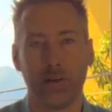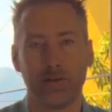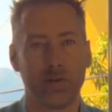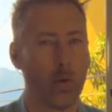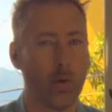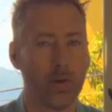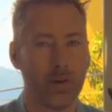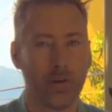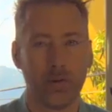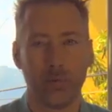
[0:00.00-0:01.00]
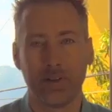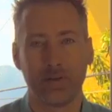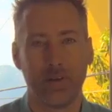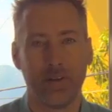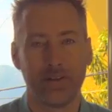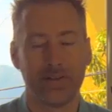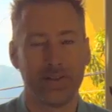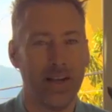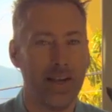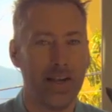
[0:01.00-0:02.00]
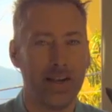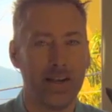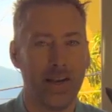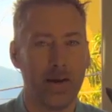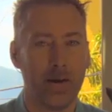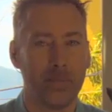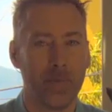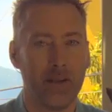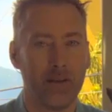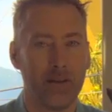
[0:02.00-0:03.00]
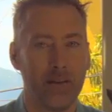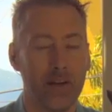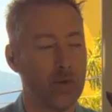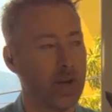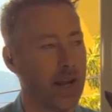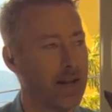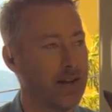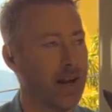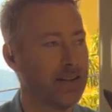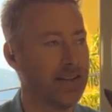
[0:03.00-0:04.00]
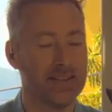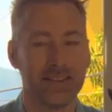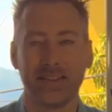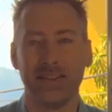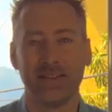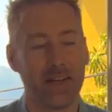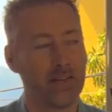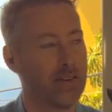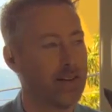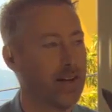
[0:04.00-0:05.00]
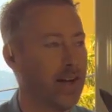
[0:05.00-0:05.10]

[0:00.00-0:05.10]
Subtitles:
store or restaurants in the UK in 1967.